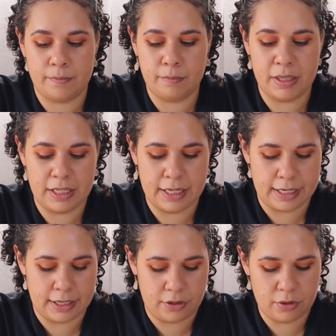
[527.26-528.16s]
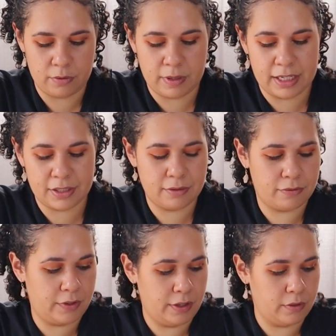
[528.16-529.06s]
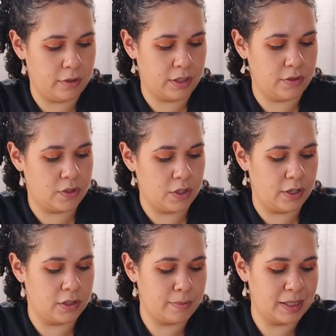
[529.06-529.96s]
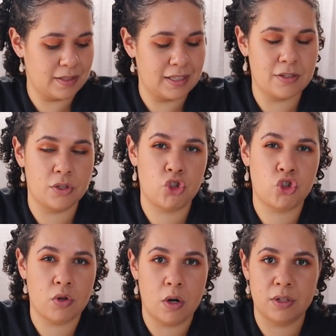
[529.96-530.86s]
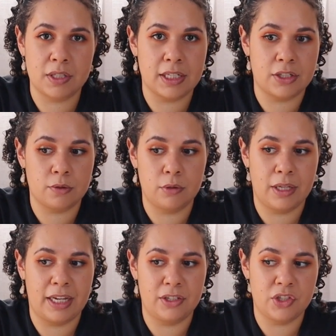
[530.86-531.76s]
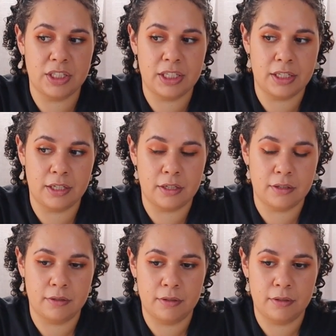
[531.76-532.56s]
But yeah, you're right to feel concerned because there's a strong sexual energy here.